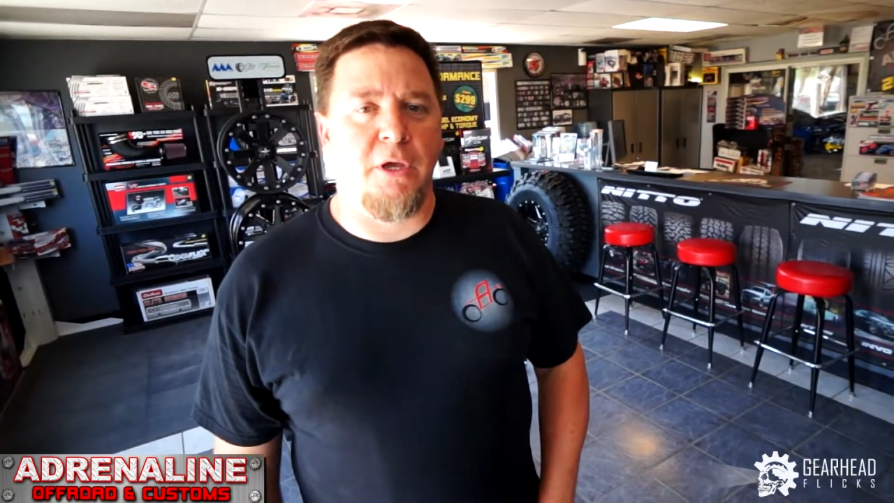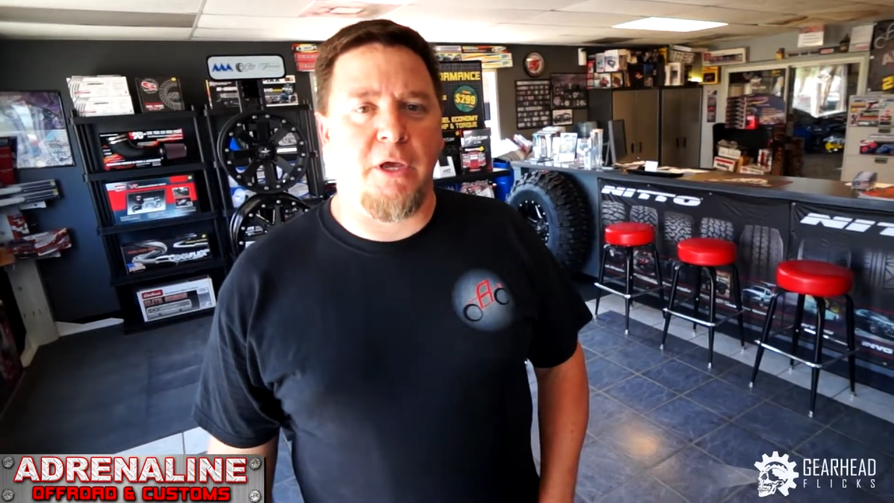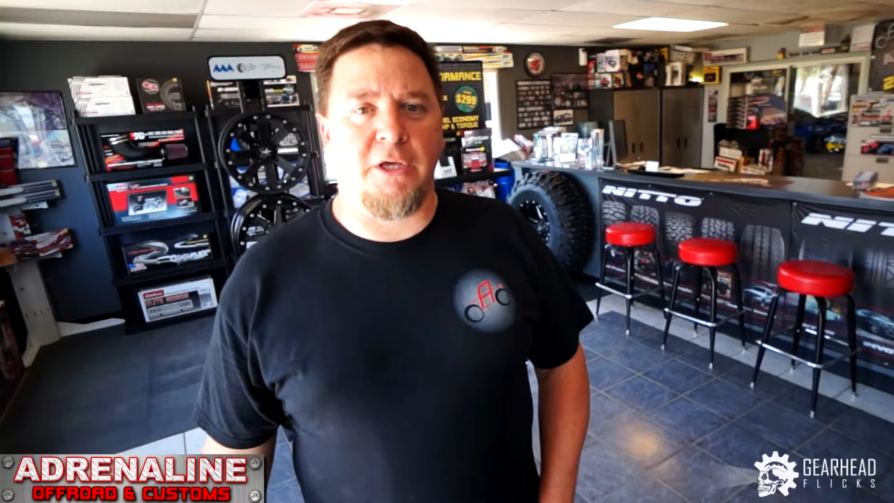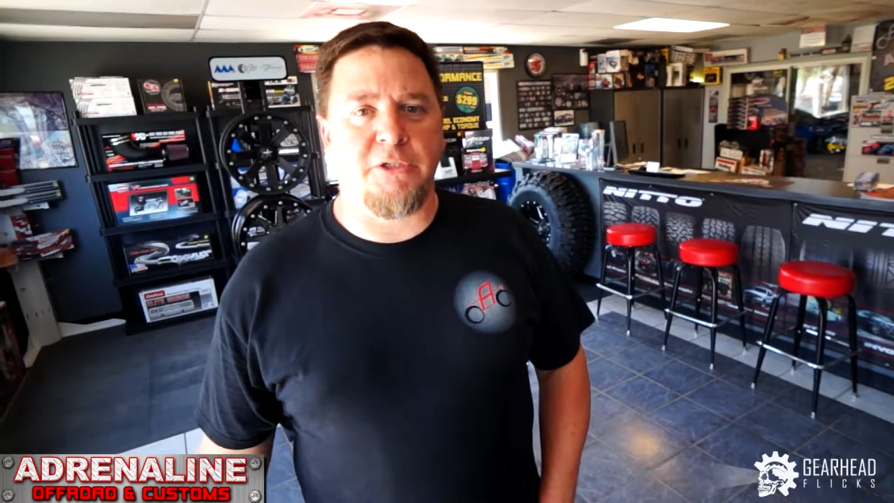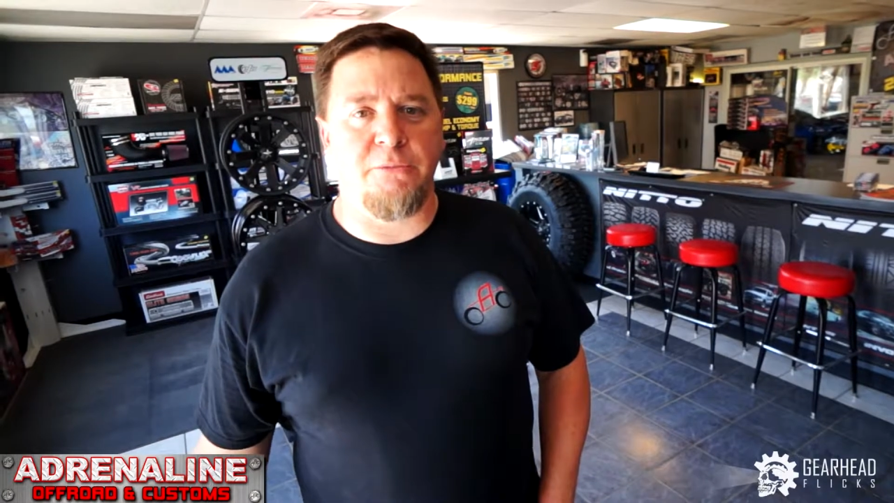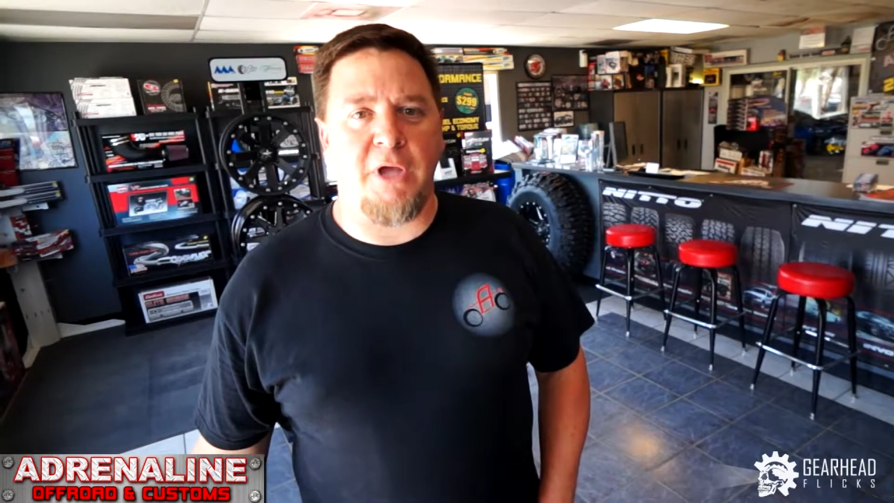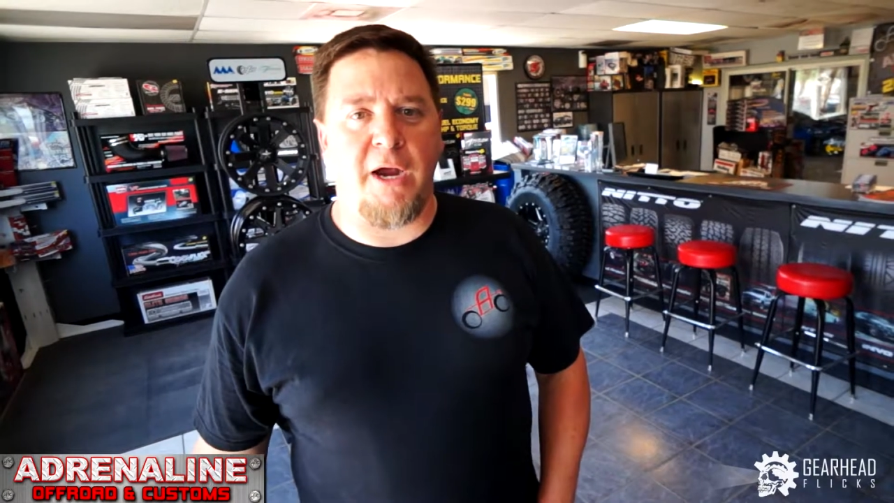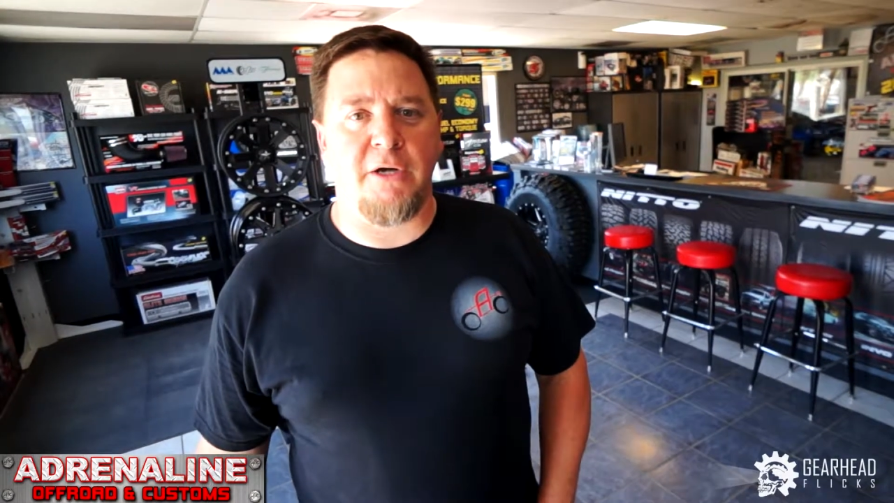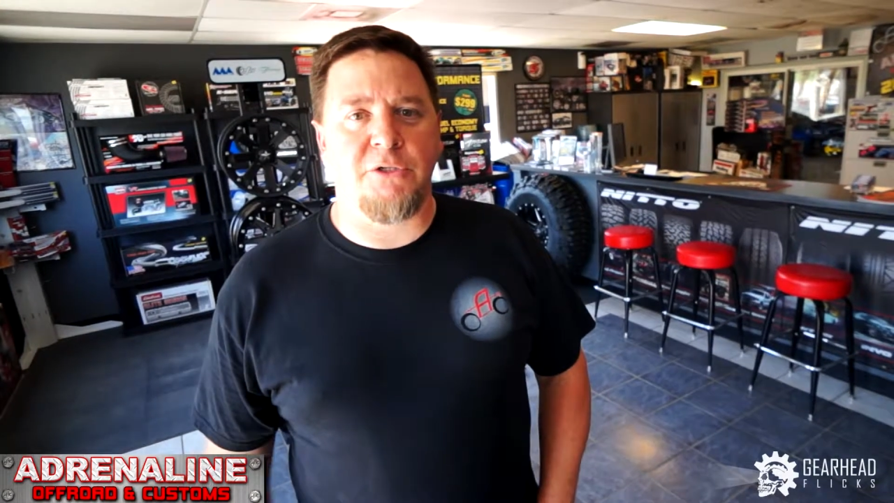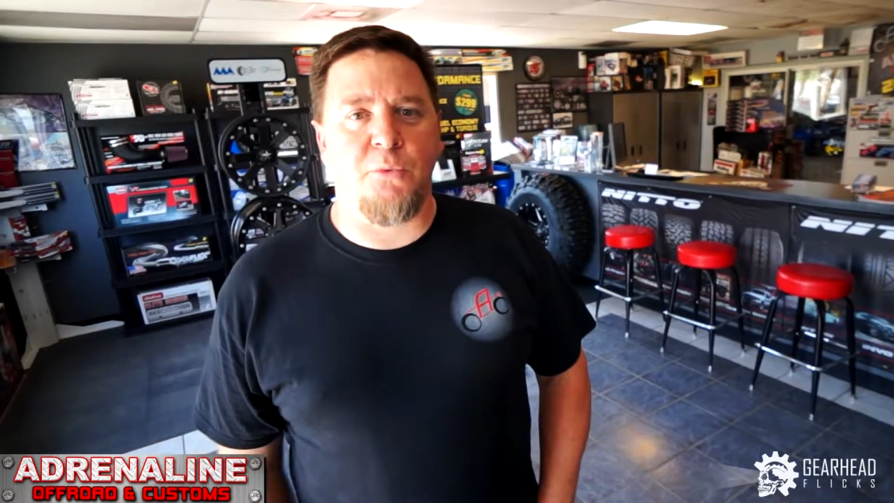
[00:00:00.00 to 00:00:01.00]
custom
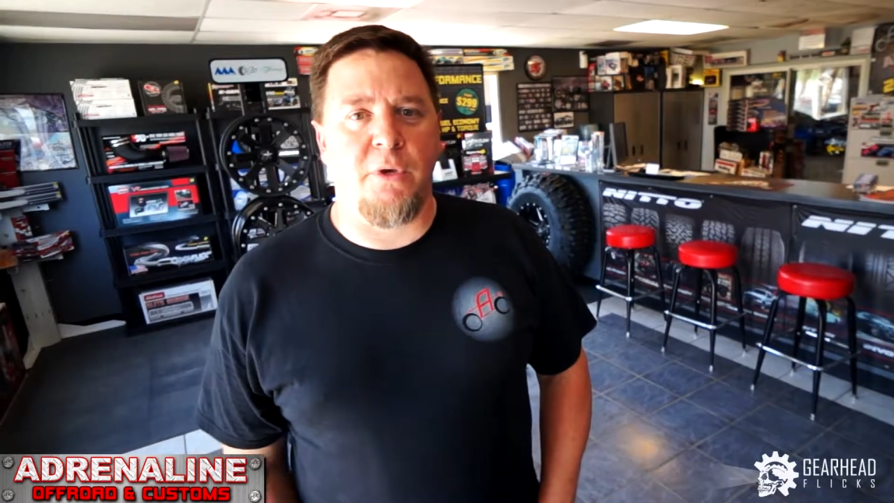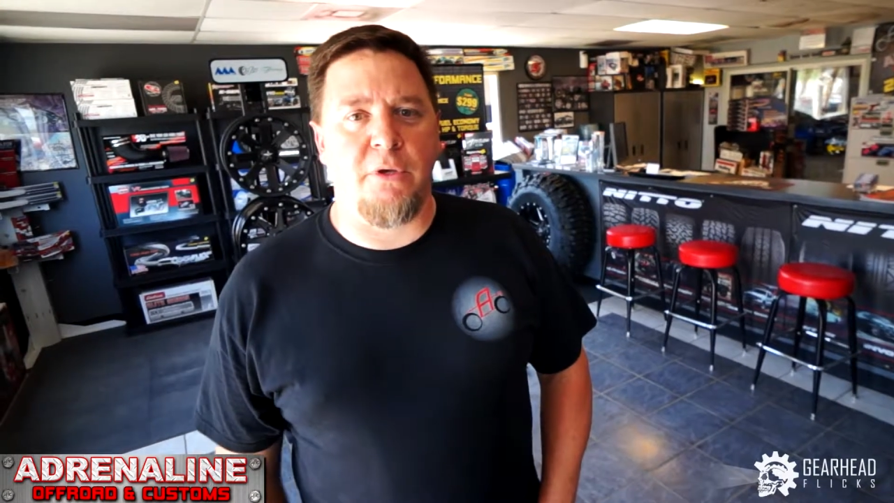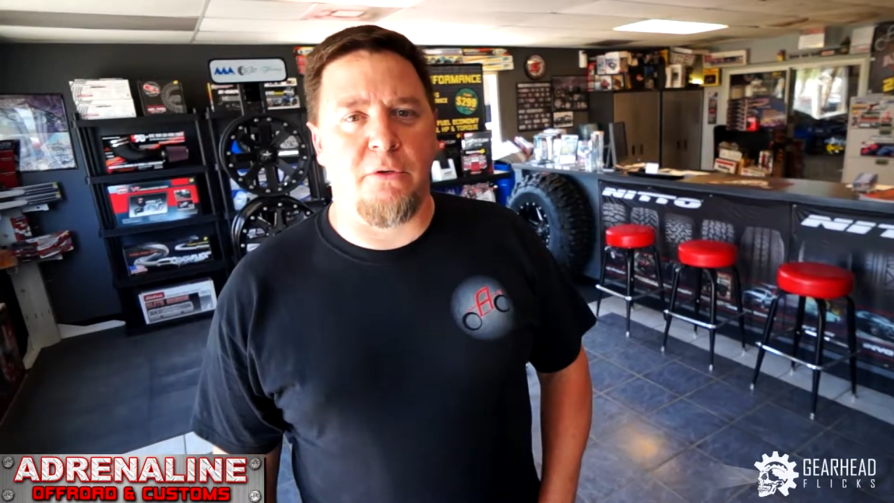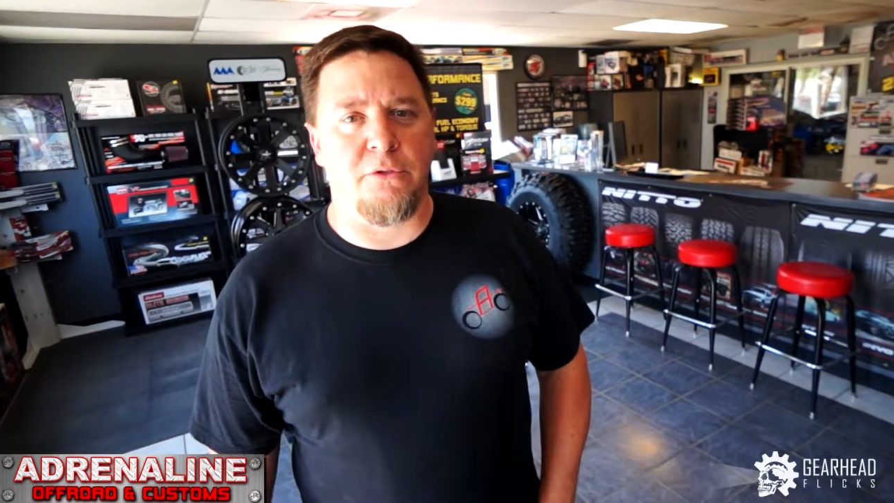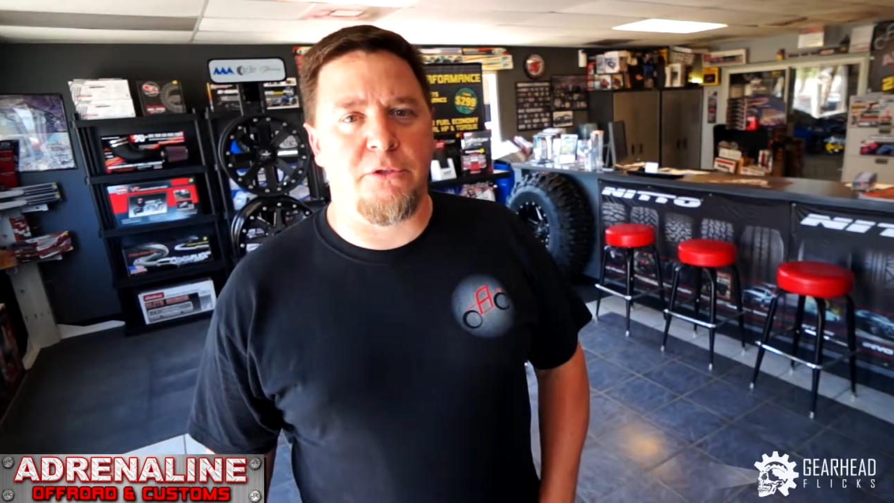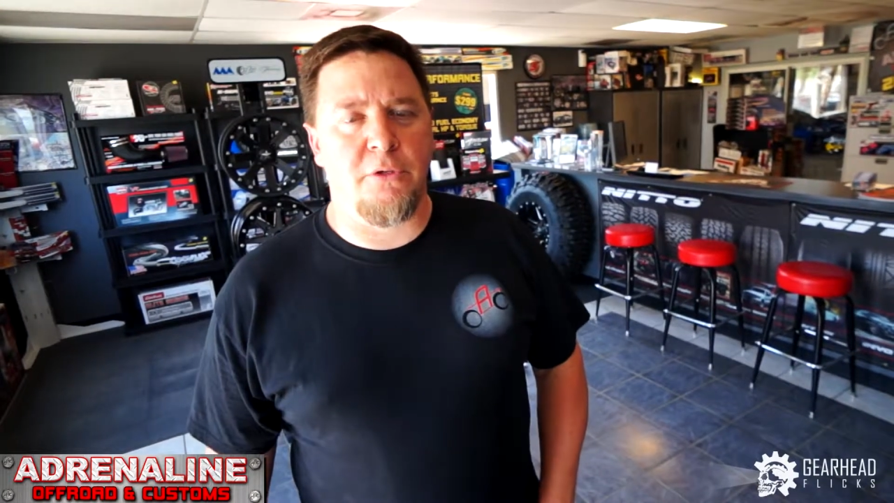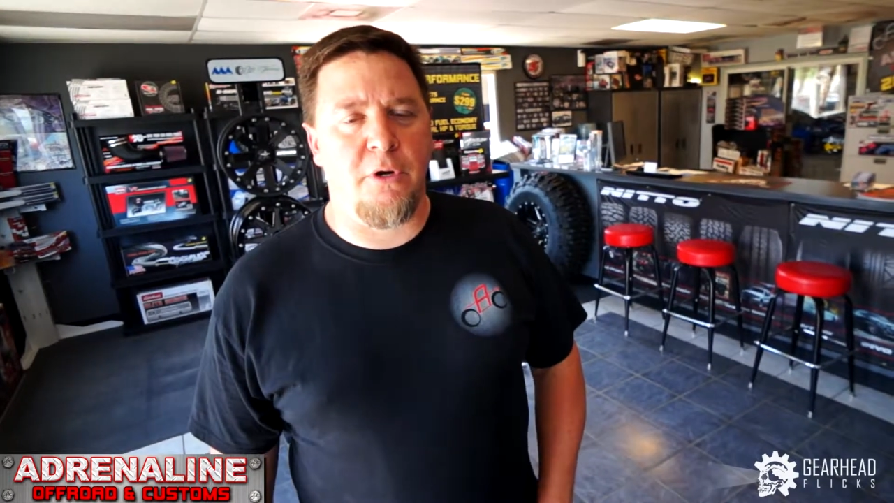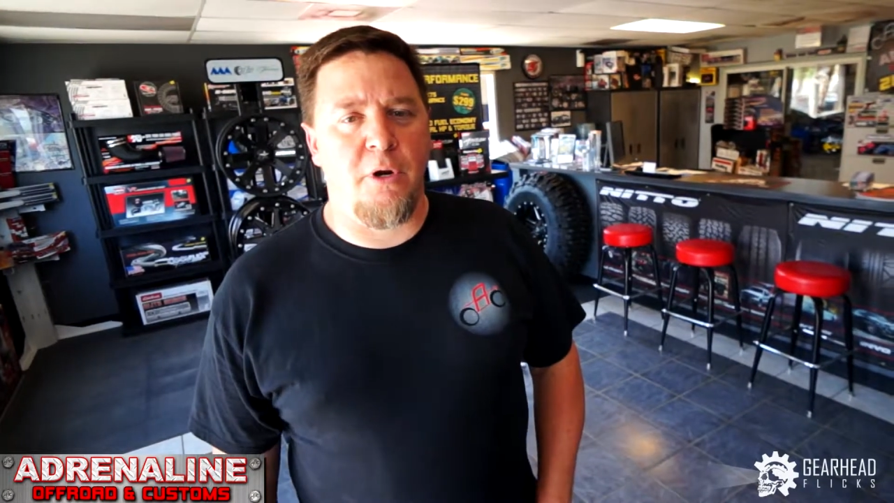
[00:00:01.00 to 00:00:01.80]
tires and wheels,